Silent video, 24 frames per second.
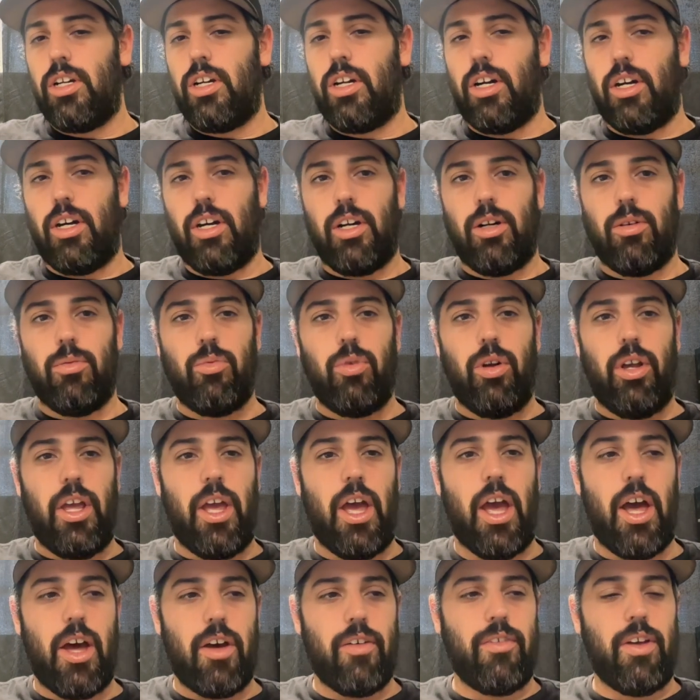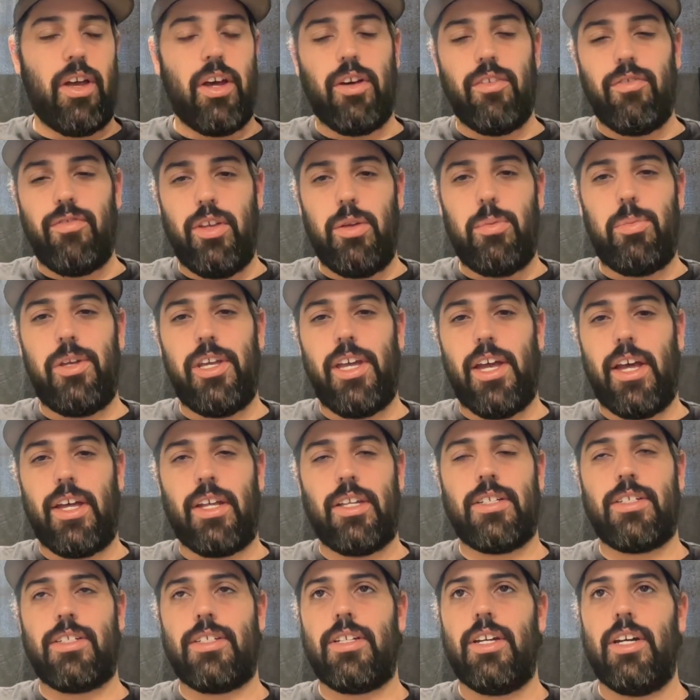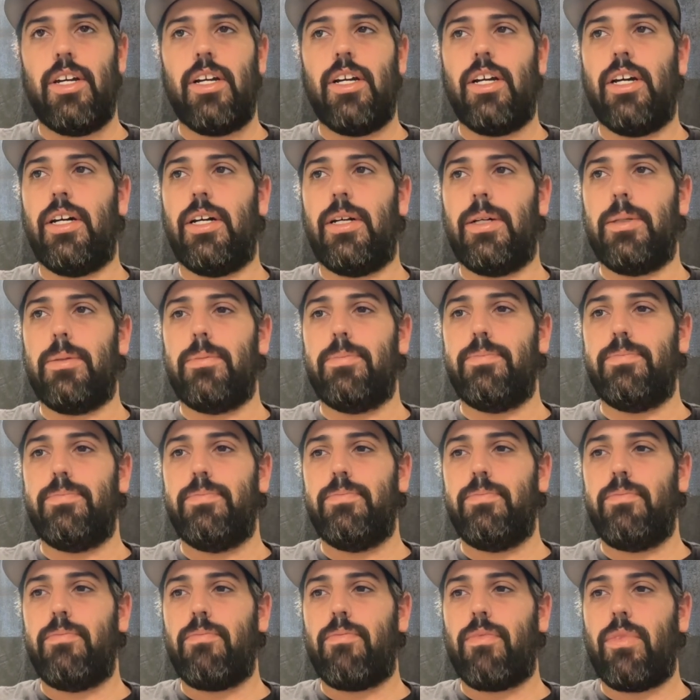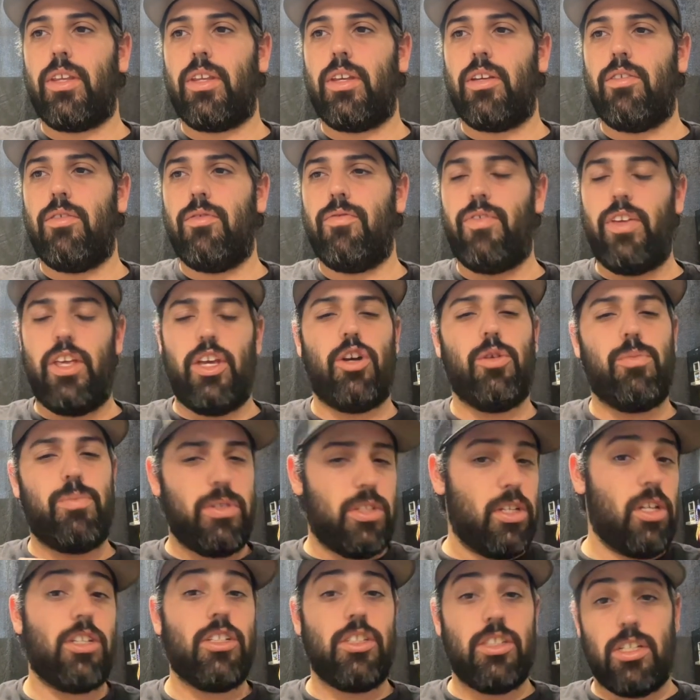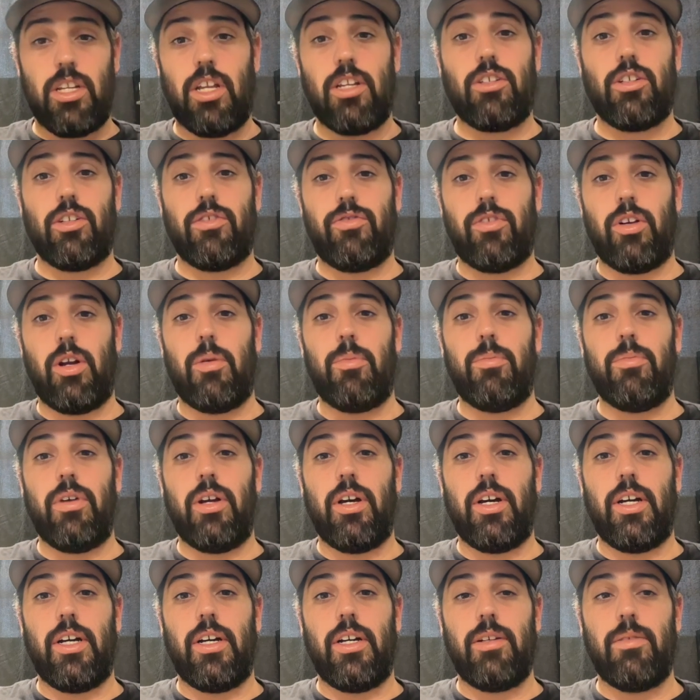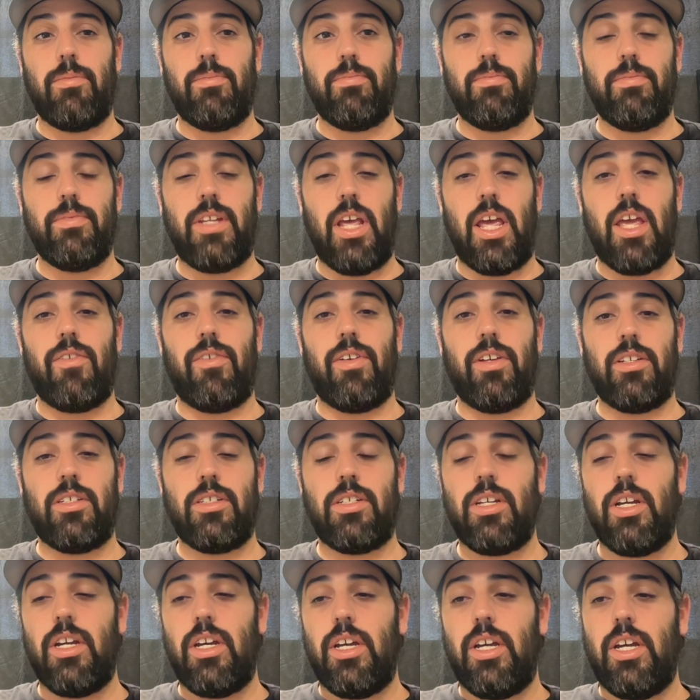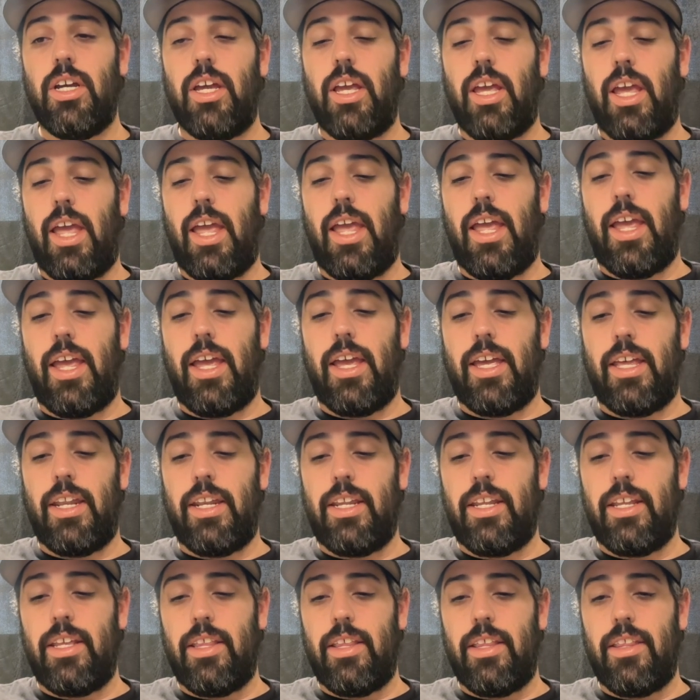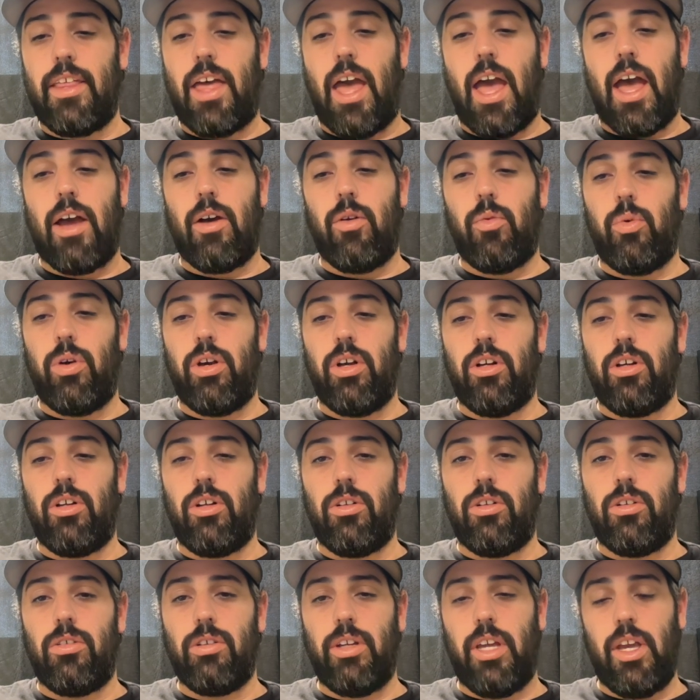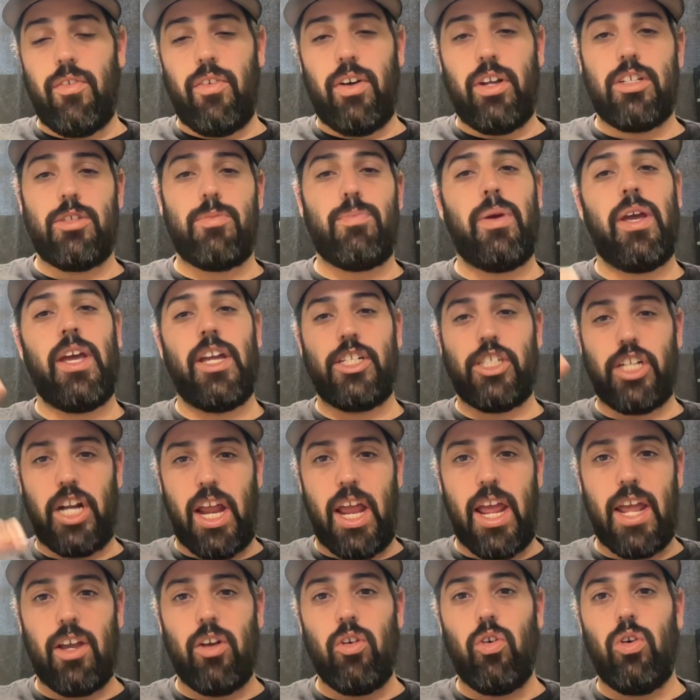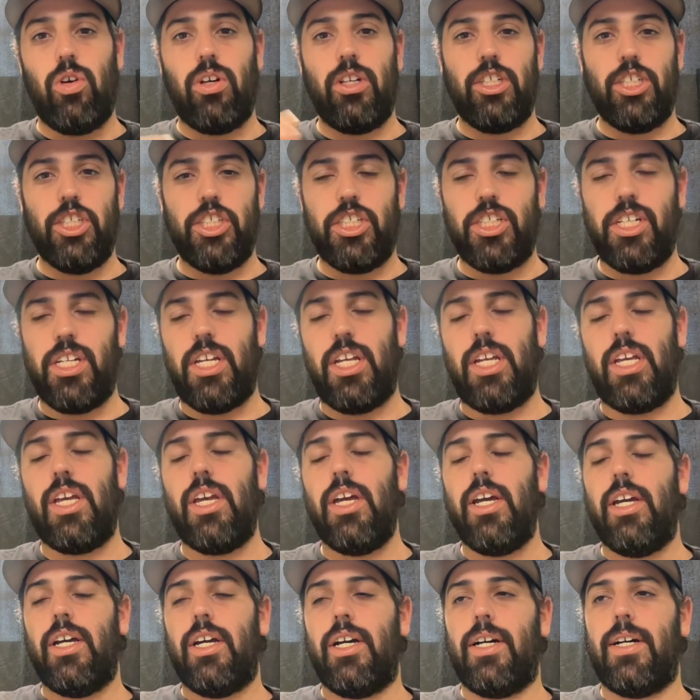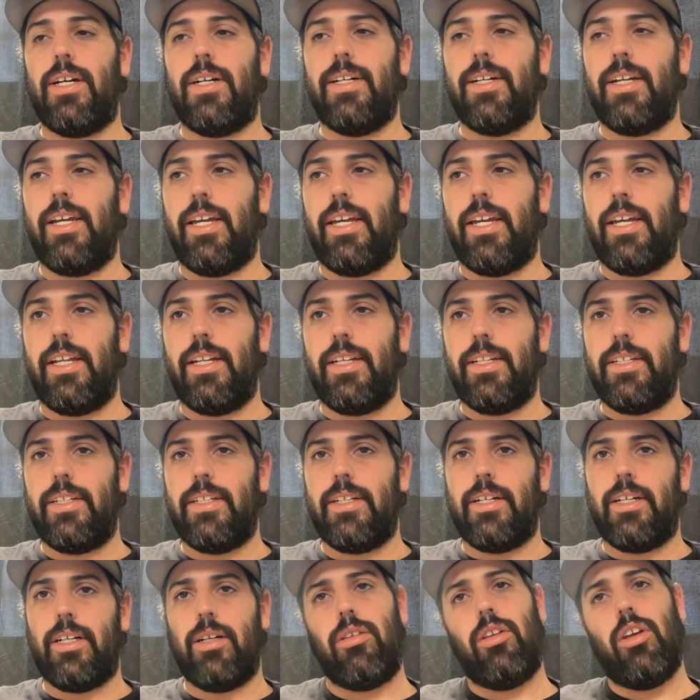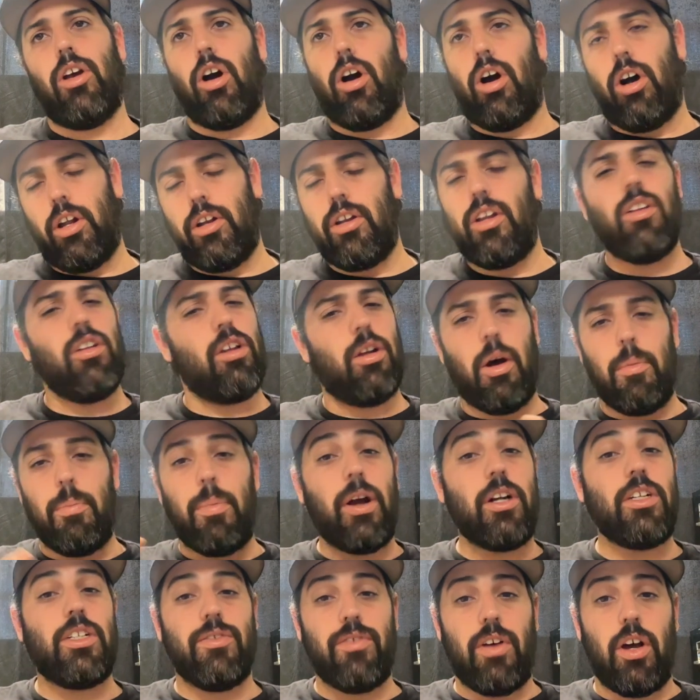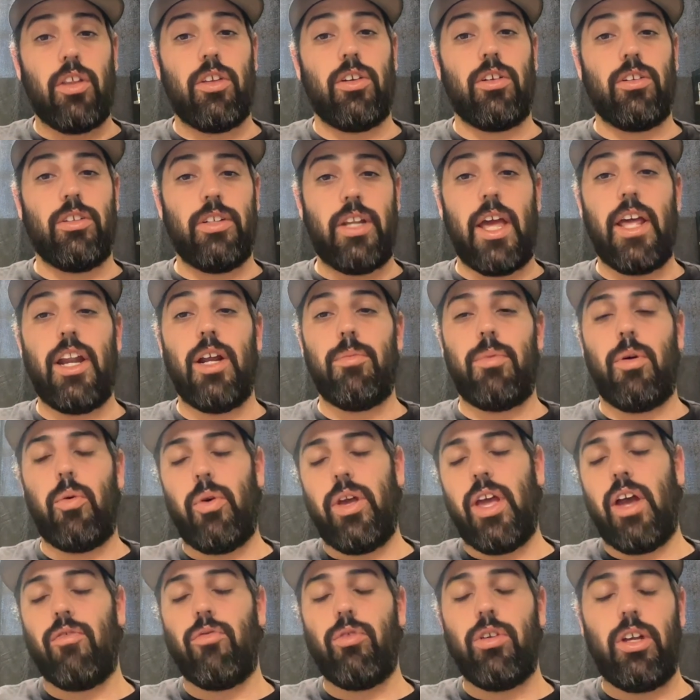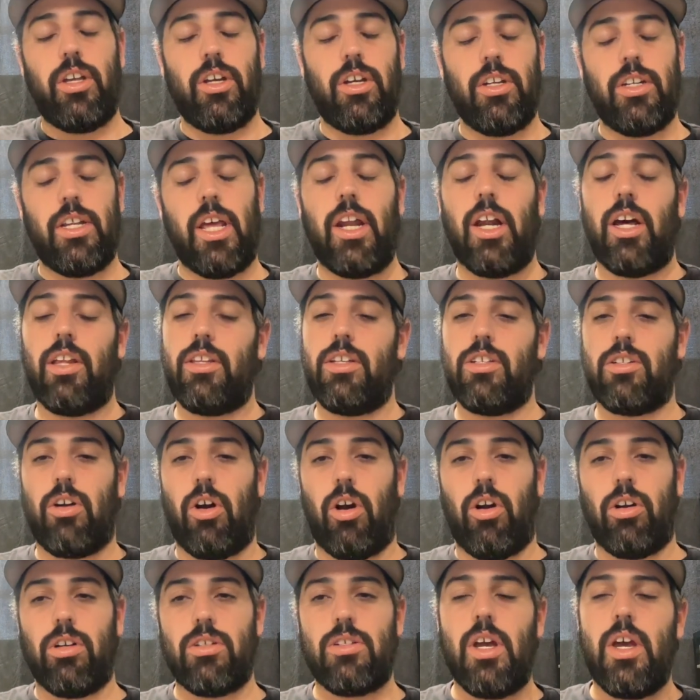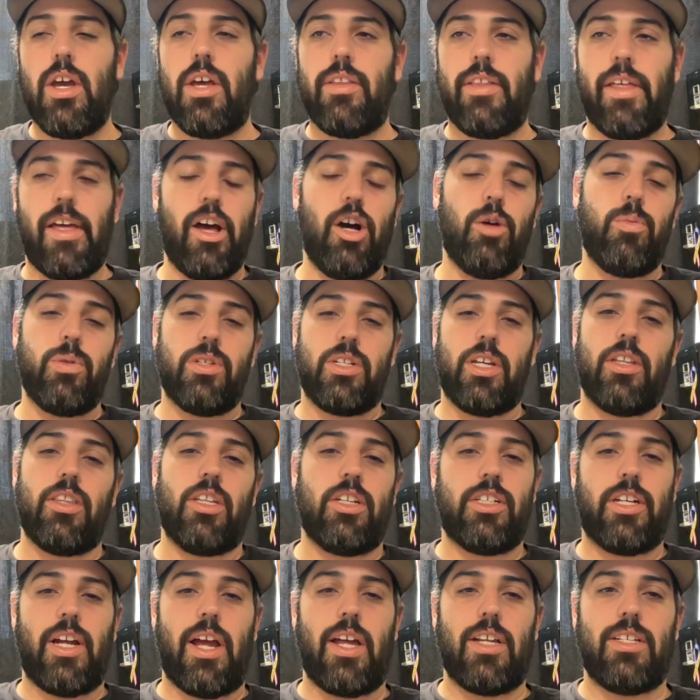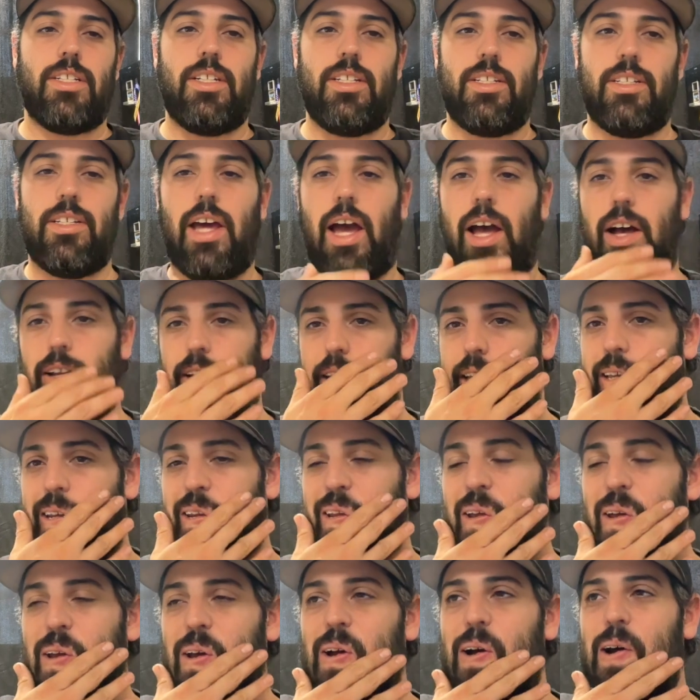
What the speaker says: We have a VPS, vehicle position sensor from Davis, and that will give us pitch, angle, and G, and yaw, and a bunch of other data. But we have really good data on these cars that help us get the chassis dialed in.